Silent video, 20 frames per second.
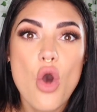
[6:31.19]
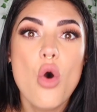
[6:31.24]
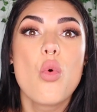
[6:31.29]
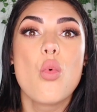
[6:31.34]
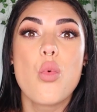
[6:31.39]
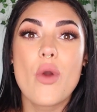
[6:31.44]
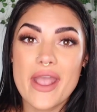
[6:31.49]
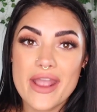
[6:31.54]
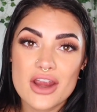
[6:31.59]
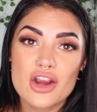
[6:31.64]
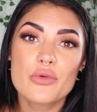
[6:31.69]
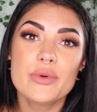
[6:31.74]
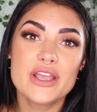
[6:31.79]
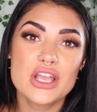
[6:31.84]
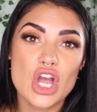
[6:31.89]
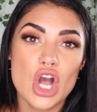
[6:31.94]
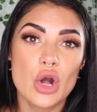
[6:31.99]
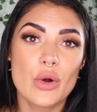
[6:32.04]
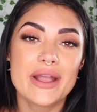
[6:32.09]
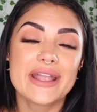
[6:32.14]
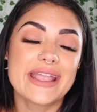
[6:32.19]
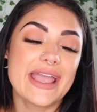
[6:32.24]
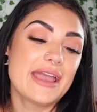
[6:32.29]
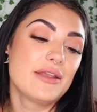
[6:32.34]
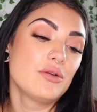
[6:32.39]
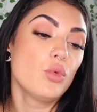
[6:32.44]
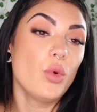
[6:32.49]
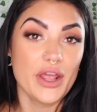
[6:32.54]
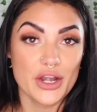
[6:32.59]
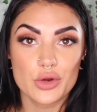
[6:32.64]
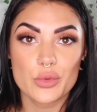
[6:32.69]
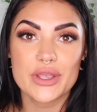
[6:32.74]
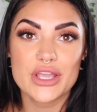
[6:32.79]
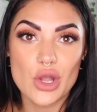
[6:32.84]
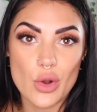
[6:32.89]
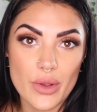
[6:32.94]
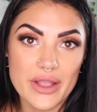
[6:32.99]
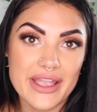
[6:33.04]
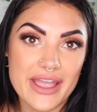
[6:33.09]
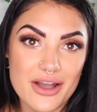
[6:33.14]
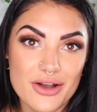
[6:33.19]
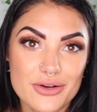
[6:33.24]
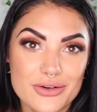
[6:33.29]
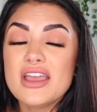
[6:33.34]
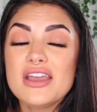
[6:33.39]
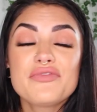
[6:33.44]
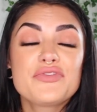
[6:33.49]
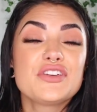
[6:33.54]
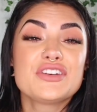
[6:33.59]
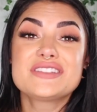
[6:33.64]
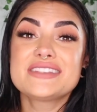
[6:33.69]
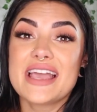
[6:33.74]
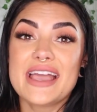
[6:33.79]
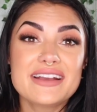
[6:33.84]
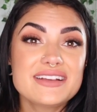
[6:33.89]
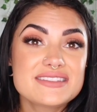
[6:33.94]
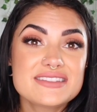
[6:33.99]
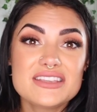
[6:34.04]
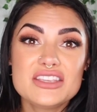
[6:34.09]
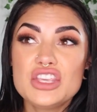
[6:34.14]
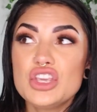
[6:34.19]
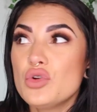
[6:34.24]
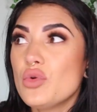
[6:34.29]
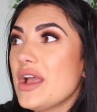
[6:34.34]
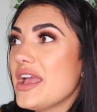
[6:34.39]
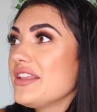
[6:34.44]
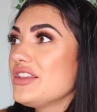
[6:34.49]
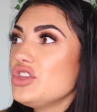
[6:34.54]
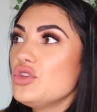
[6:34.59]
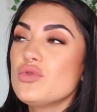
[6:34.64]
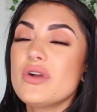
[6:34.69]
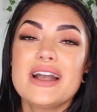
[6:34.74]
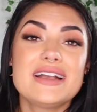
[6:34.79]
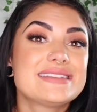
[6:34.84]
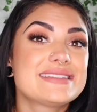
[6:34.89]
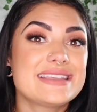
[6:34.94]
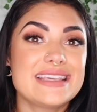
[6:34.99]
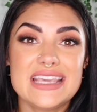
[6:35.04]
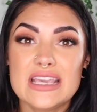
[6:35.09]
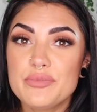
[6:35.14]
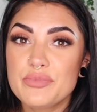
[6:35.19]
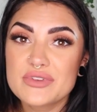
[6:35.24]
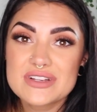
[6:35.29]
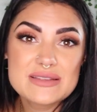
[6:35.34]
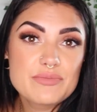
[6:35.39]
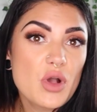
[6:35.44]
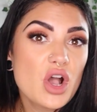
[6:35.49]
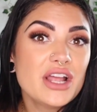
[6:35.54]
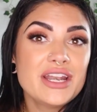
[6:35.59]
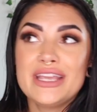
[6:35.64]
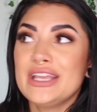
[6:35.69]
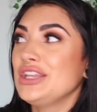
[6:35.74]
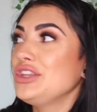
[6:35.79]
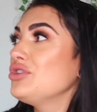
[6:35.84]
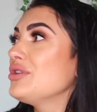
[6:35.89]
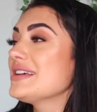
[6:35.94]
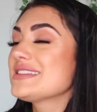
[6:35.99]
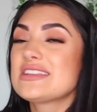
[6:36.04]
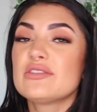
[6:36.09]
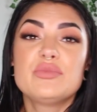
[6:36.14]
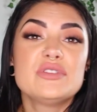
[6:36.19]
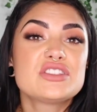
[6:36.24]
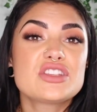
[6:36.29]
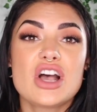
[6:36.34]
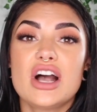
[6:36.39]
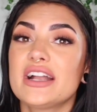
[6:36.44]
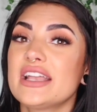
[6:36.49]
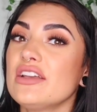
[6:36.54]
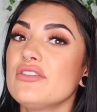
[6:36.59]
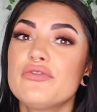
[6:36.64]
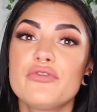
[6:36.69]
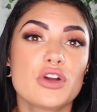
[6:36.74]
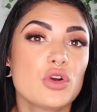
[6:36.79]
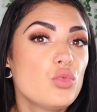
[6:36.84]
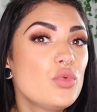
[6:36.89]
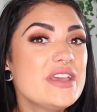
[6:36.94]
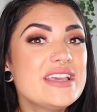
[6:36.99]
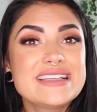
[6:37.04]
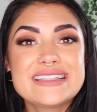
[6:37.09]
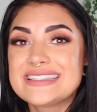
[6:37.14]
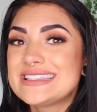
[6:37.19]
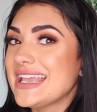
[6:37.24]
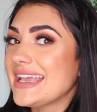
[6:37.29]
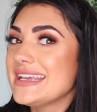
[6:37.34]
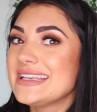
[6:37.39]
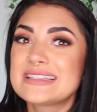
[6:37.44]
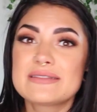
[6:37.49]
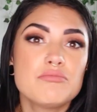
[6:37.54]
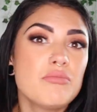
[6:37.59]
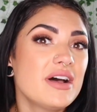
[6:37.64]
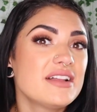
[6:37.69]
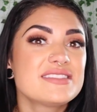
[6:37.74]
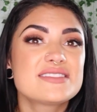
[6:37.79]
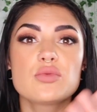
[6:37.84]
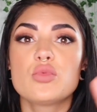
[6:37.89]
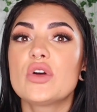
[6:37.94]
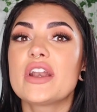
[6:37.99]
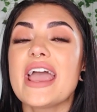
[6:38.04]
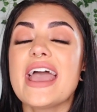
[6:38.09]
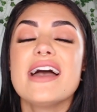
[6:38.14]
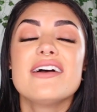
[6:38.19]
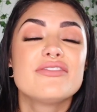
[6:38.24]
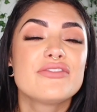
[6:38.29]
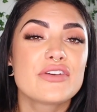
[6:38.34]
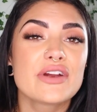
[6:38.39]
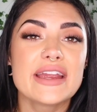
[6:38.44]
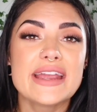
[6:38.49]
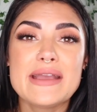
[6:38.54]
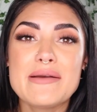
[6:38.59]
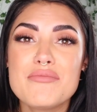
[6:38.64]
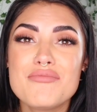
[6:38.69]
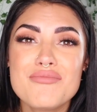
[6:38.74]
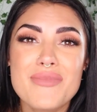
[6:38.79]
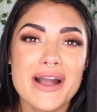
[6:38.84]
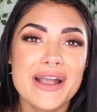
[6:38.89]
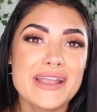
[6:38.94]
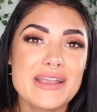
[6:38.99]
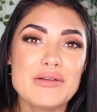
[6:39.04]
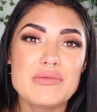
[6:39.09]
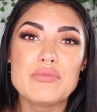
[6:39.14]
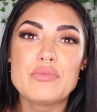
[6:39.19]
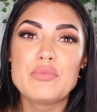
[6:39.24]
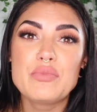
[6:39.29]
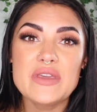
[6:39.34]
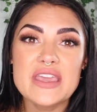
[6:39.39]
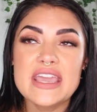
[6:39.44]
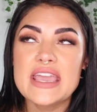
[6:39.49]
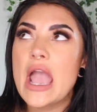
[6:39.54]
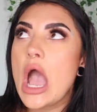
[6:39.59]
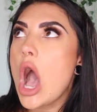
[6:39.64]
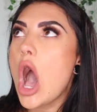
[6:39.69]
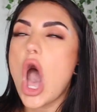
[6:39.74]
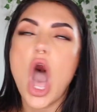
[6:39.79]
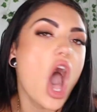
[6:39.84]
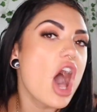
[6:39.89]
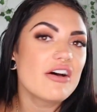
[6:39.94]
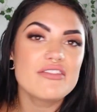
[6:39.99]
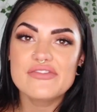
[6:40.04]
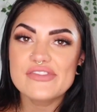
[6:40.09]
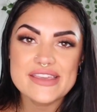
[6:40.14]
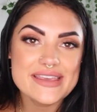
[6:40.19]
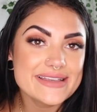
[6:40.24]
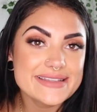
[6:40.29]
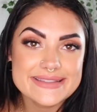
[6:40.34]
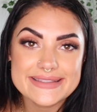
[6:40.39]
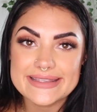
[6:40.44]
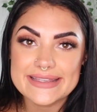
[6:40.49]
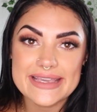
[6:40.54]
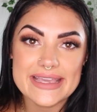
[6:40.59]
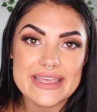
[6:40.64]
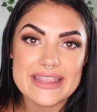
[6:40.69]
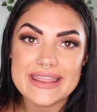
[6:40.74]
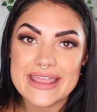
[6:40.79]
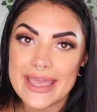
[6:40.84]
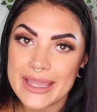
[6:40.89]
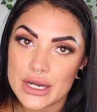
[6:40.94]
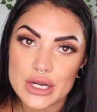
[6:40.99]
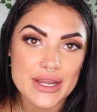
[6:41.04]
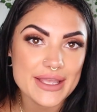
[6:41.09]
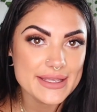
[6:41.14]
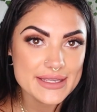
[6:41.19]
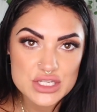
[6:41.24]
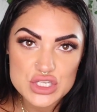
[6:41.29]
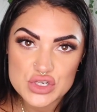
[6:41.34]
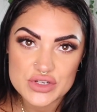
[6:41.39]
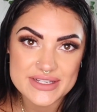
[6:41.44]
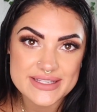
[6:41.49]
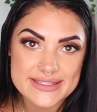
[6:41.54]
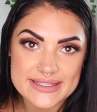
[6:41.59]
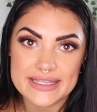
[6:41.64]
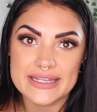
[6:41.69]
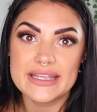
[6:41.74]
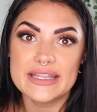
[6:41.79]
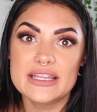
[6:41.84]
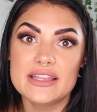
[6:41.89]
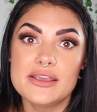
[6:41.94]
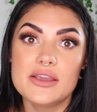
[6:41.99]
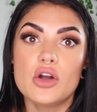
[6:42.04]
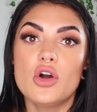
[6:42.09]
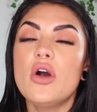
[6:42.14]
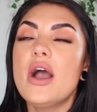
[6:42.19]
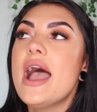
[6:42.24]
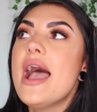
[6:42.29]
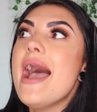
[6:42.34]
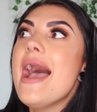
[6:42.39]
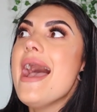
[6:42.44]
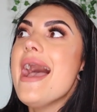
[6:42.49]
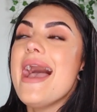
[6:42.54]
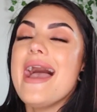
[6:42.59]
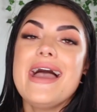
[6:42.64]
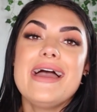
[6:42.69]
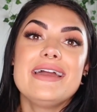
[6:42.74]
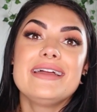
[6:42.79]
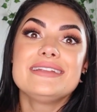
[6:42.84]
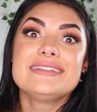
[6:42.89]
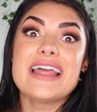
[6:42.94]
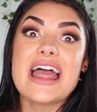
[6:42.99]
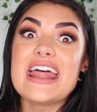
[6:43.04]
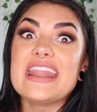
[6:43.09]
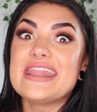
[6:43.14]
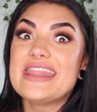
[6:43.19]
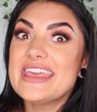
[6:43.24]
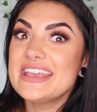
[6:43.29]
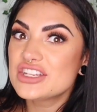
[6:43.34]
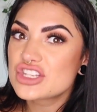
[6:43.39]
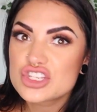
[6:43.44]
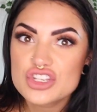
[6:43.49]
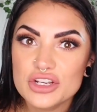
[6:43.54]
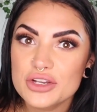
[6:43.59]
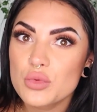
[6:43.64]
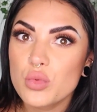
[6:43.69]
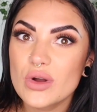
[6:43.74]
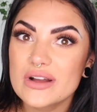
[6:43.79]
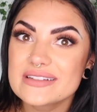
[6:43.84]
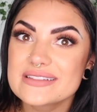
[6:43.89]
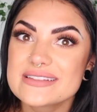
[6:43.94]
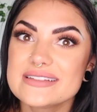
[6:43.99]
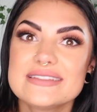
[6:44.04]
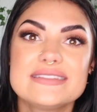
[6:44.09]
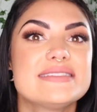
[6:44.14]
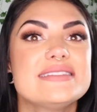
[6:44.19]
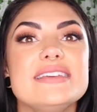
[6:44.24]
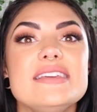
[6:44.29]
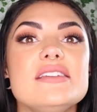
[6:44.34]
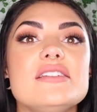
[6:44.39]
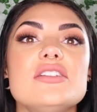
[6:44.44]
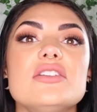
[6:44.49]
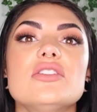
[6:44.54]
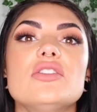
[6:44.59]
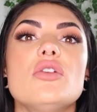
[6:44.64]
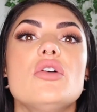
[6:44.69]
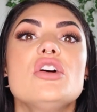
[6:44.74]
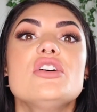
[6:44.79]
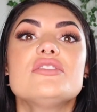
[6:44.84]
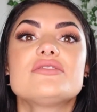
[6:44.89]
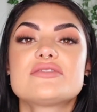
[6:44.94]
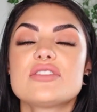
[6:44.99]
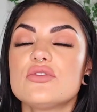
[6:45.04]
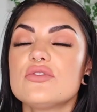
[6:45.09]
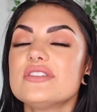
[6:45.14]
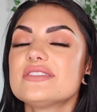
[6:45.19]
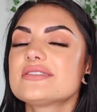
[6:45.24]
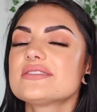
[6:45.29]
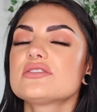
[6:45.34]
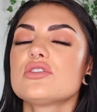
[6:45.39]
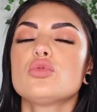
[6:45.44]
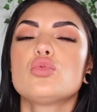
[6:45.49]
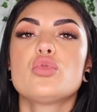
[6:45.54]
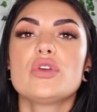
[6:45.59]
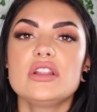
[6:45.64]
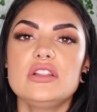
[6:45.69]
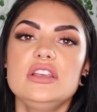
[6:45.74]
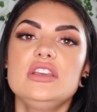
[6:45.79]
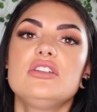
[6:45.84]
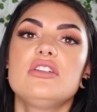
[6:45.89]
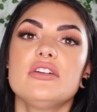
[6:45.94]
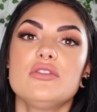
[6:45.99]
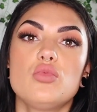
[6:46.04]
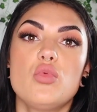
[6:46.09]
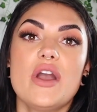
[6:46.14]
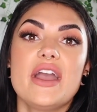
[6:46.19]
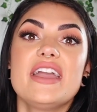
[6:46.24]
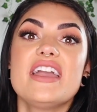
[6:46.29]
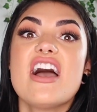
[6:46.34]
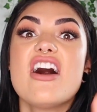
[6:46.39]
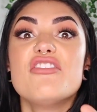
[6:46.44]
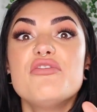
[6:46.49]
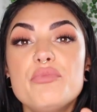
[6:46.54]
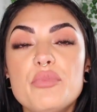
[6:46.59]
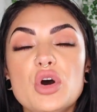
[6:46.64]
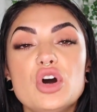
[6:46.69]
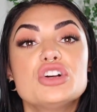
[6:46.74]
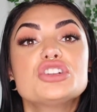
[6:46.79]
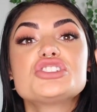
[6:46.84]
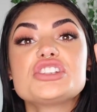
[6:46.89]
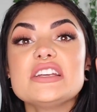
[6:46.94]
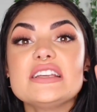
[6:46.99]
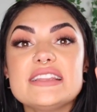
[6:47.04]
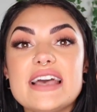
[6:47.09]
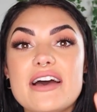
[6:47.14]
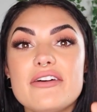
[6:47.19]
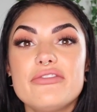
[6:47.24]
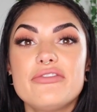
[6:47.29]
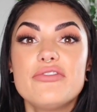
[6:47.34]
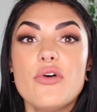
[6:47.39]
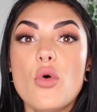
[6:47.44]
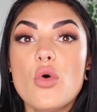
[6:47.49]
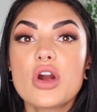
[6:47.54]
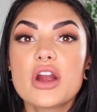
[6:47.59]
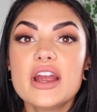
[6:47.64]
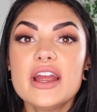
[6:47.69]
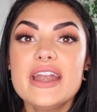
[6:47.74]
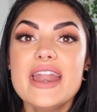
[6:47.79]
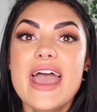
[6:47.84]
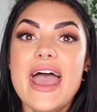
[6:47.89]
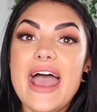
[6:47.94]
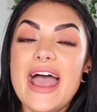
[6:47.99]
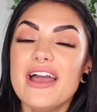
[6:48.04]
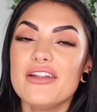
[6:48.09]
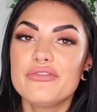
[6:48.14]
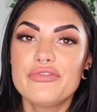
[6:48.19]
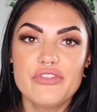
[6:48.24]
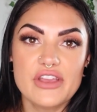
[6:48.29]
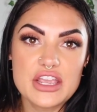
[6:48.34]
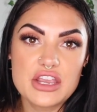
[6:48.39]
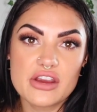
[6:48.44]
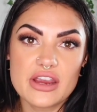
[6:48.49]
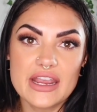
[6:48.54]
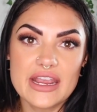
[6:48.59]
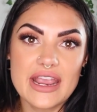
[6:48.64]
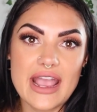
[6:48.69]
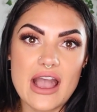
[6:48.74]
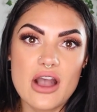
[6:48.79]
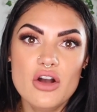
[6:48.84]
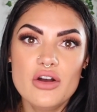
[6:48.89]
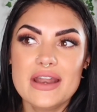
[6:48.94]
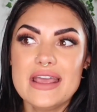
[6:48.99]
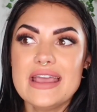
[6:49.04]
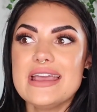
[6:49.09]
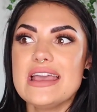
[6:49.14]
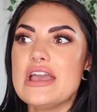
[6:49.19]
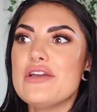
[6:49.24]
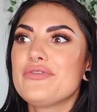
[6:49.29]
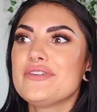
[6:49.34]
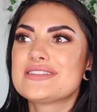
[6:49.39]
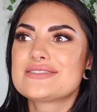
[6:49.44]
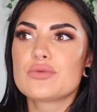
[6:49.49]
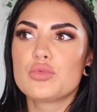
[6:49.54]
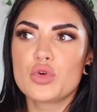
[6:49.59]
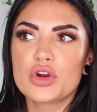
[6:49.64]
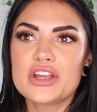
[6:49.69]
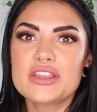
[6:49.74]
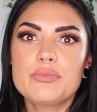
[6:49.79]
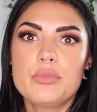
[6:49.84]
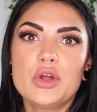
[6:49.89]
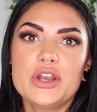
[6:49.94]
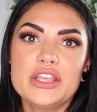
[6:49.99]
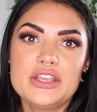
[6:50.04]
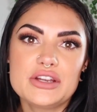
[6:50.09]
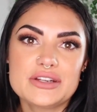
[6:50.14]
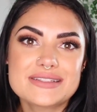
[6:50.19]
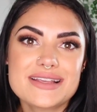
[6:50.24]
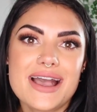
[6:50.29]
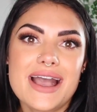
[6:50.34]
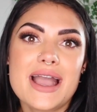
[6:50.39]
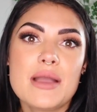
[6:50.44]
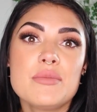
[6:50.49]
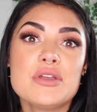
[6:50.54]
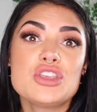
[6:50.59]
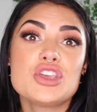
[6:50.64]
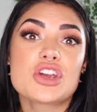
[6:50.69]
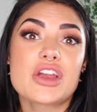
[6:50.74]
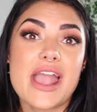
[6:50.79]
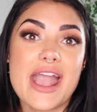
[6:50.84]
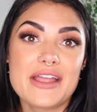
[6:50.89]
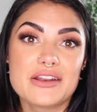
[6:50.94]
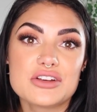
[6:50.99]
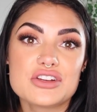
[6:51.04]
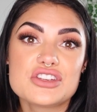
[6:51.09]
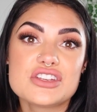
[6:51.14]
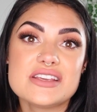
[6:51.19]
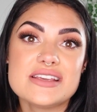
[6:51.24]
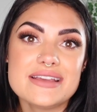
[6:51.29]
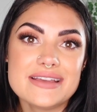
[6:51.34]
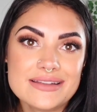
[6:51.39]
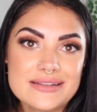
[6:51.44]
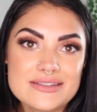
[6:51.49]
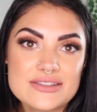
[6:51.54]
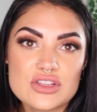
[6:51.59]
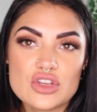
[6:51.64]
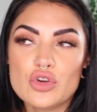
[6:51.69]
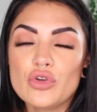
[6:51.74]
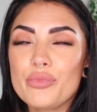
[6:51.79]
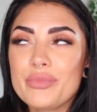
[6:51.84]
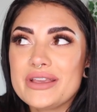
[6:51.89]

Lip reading: Where are we going and when are we going out? If they're texting you and you guys keep responding and you guys have been talking for weeks, days, months, whatever it might be, obviously they are interested in you and they should want to see you. So this is a really good way of pushing that forward and figuring out if it's worth putting your time and your energy into.